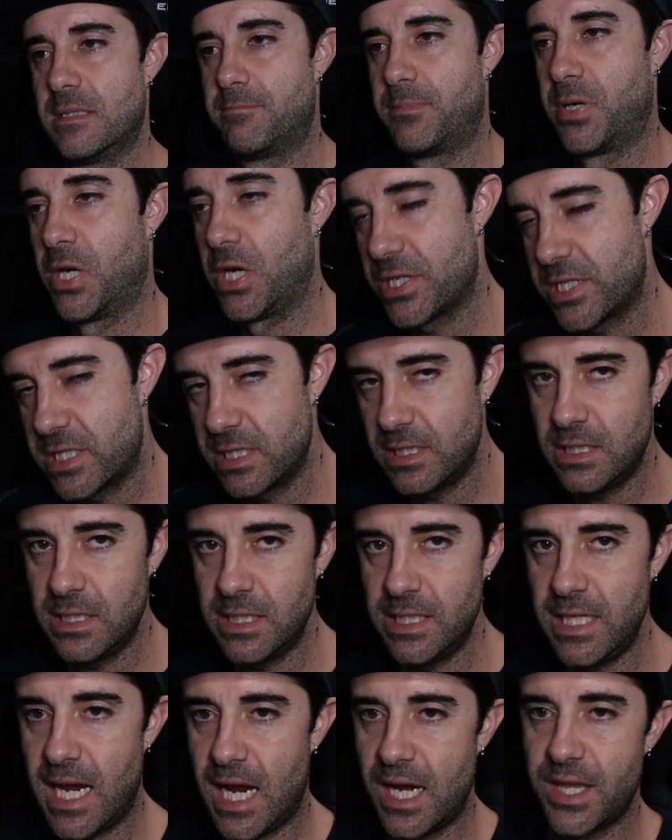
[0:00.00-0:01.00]

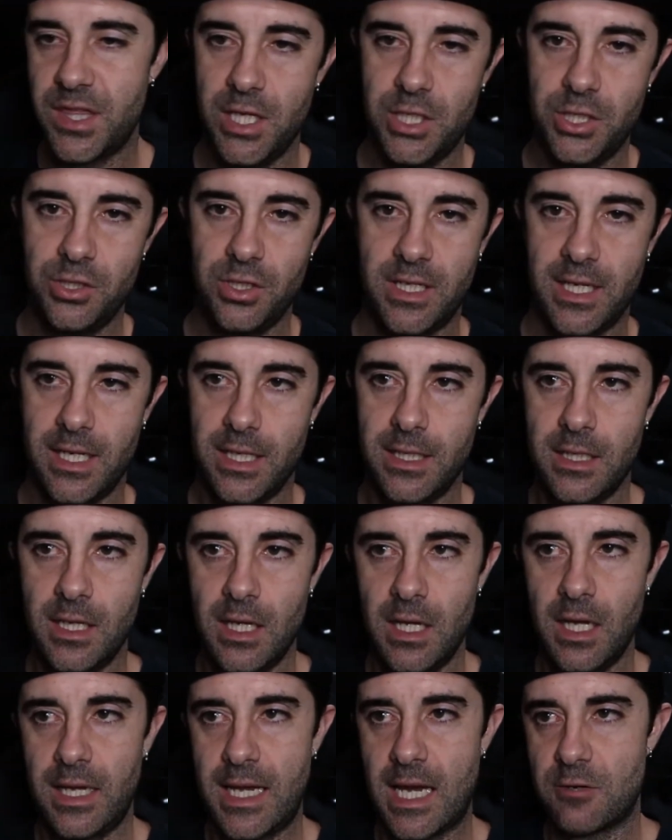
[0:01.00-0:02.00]
Personally, I think you can
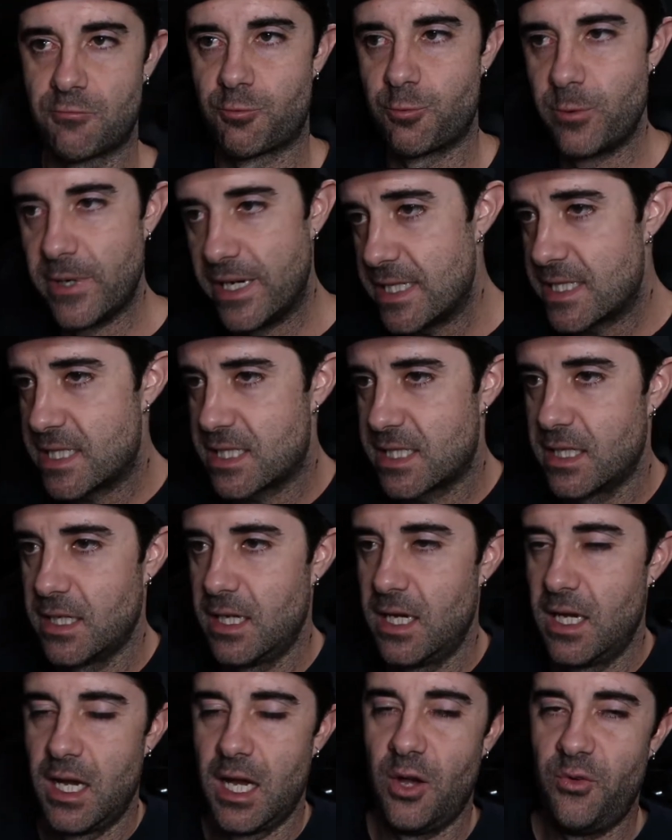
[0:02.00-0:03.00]
kind of risk
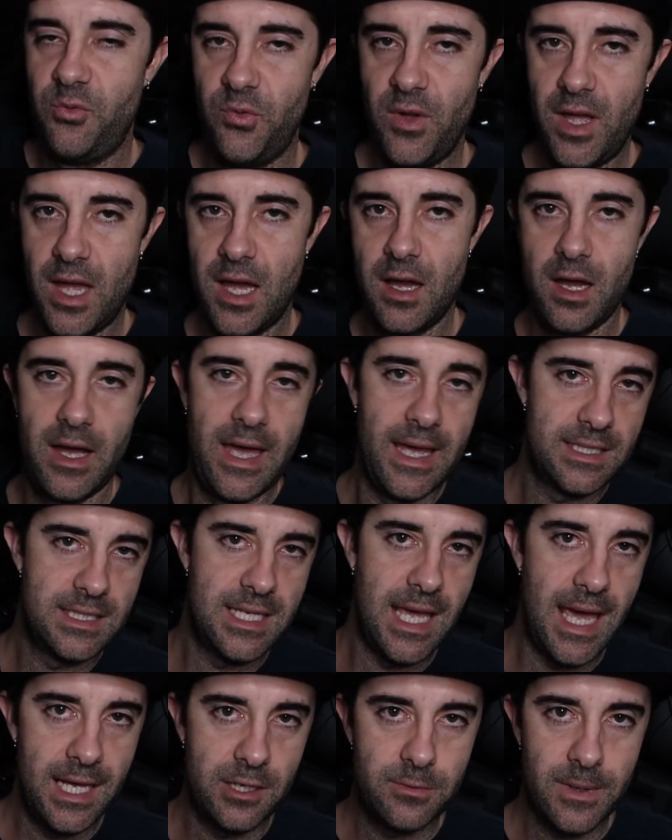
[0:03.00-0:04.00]
a
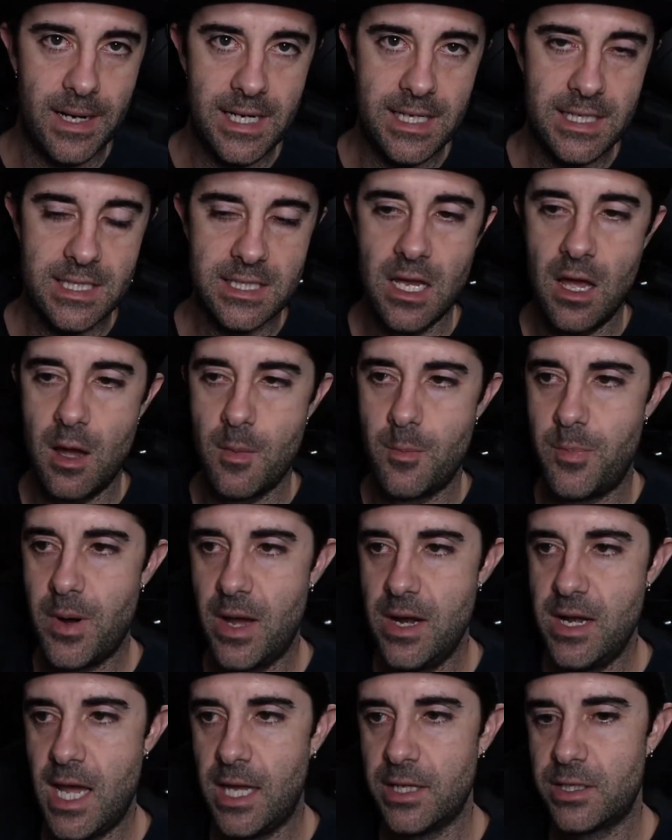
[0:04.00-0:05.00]
head-to-head race,
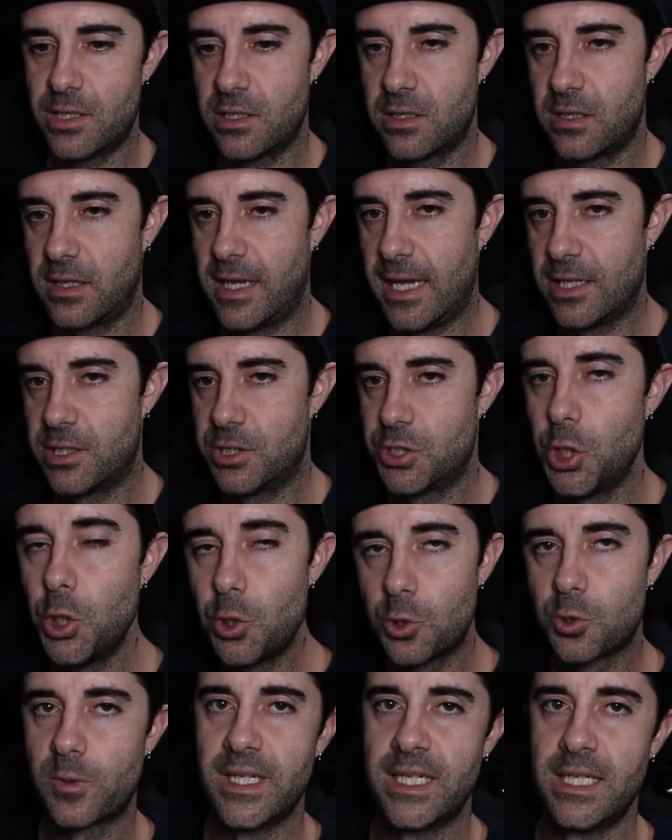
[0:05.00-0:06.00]
but not get
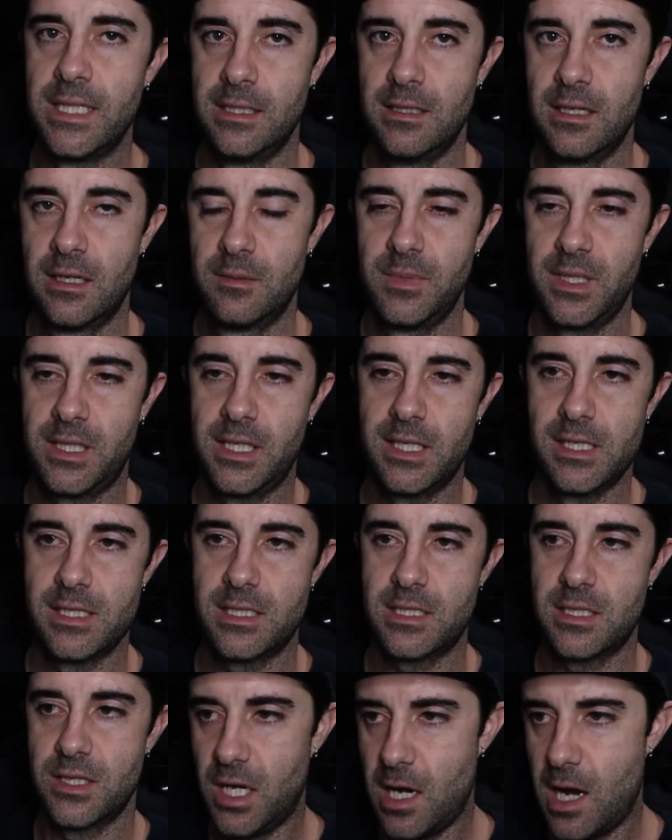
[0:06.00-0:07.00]
too greedy,
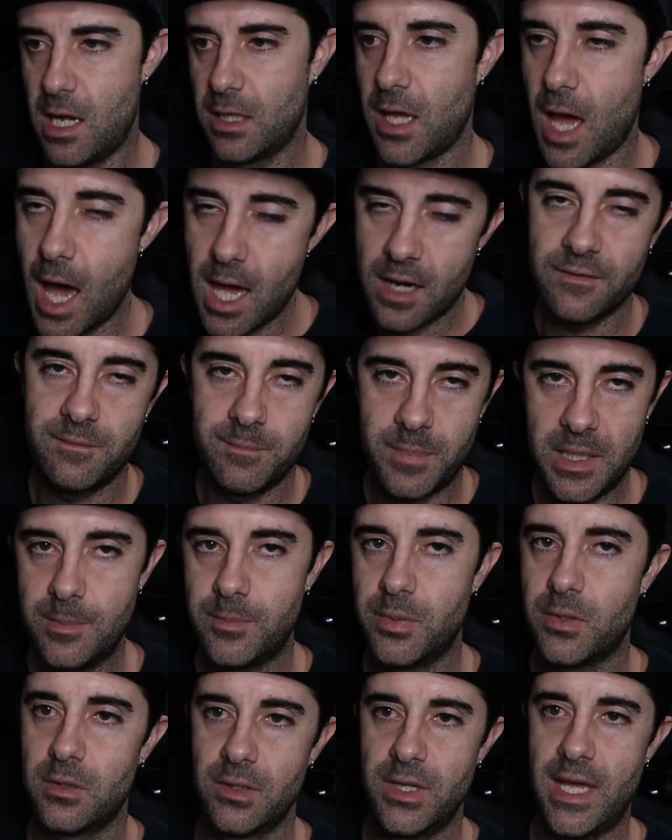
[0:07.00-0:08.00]
because there are a lot of
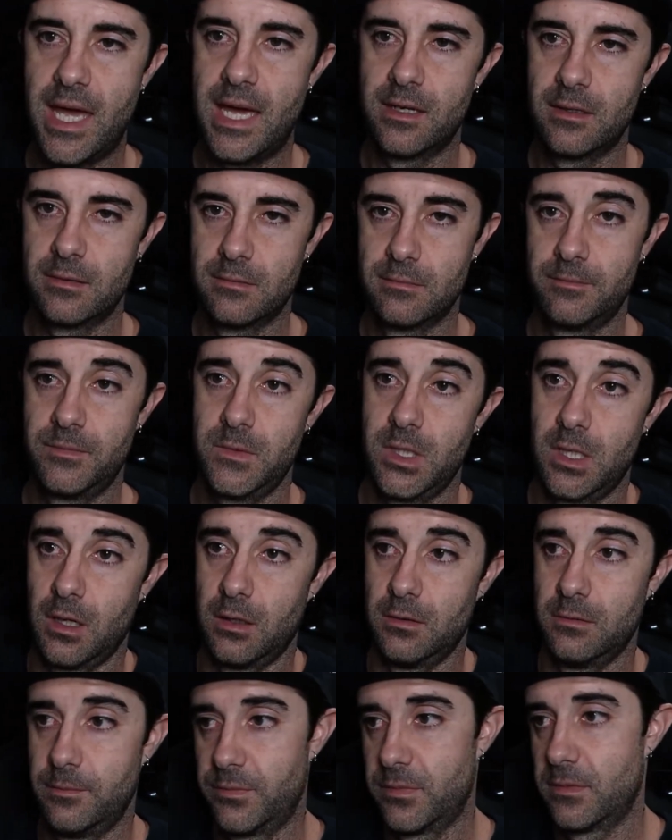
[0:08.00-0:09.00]
people that, you
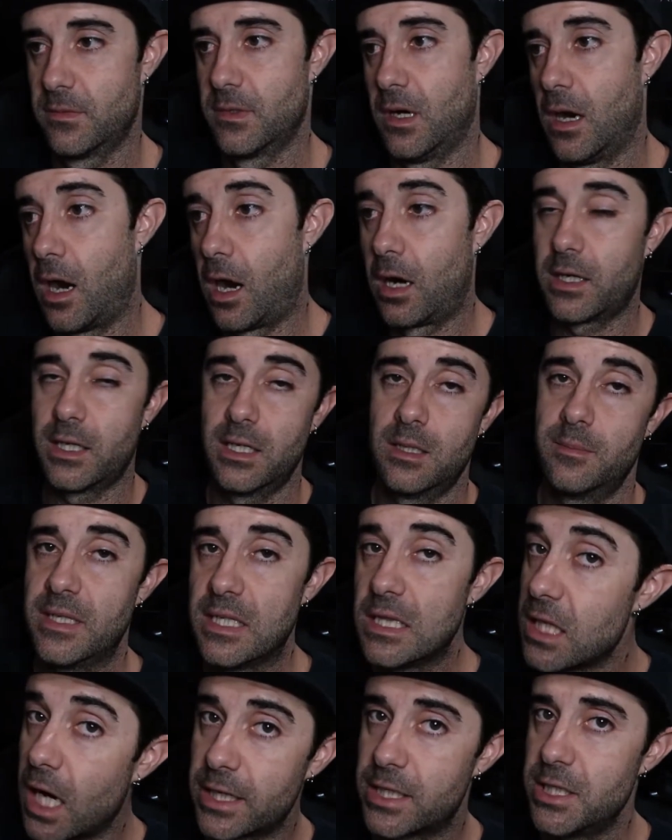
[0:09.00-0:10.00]
know, are going to be
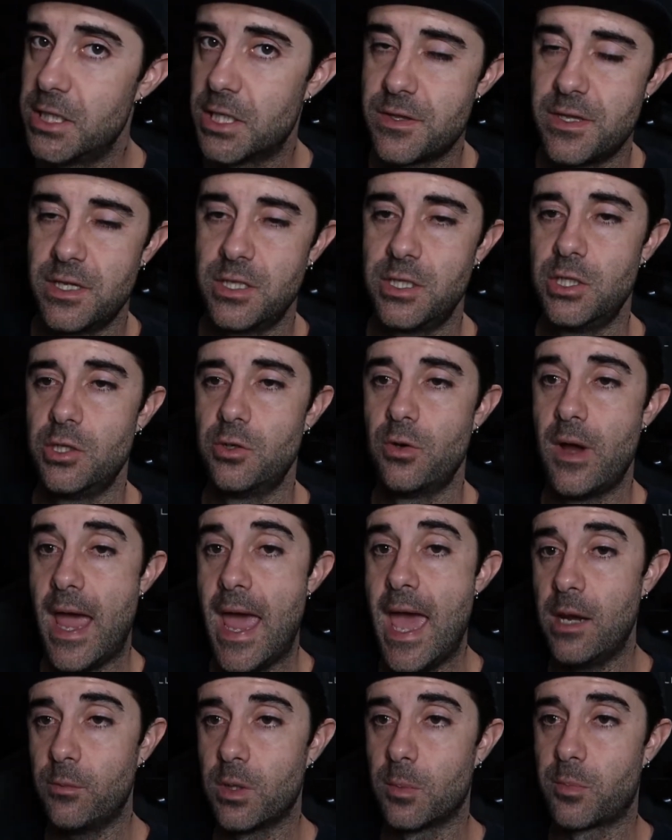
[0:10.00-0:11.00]
luckier than you
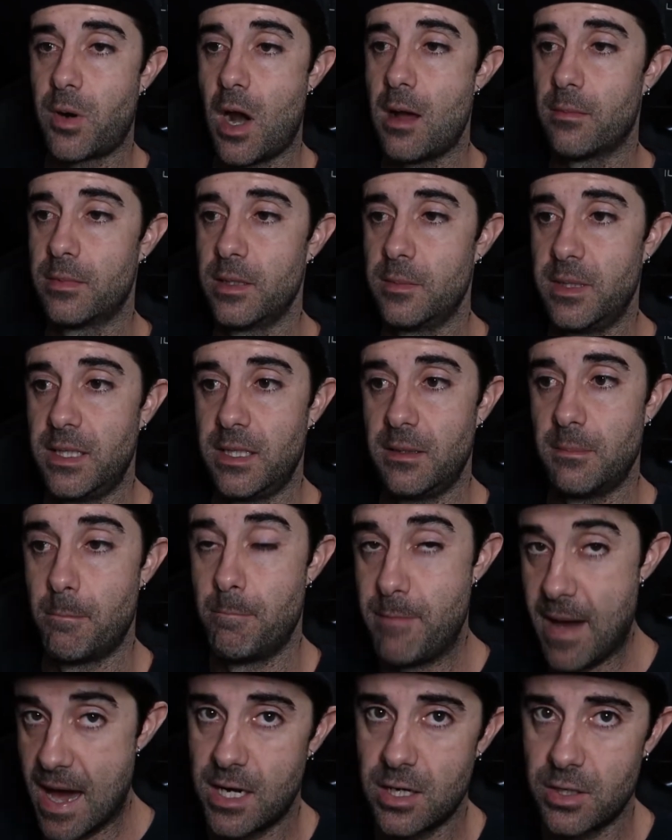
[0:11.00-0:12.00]
and will probably be
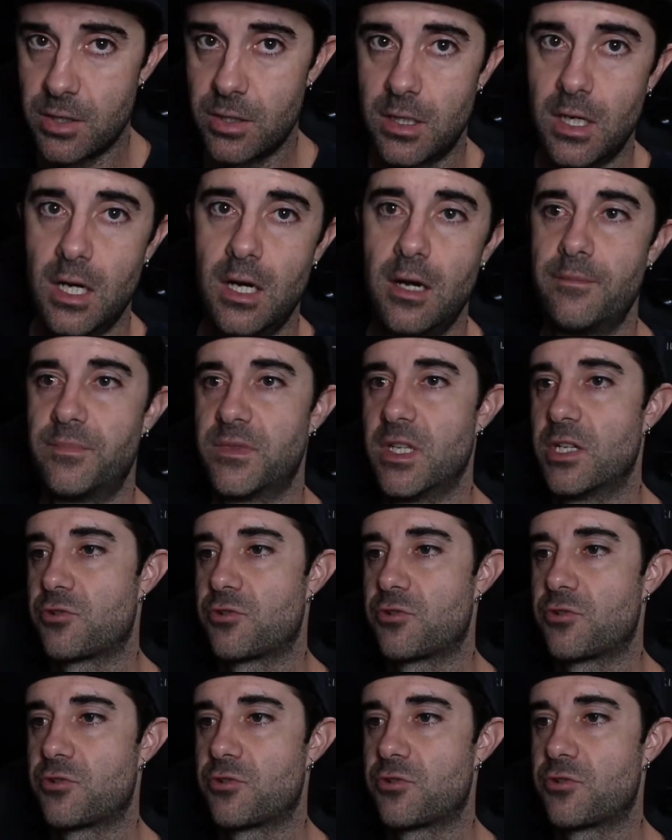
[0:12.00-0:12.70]
better than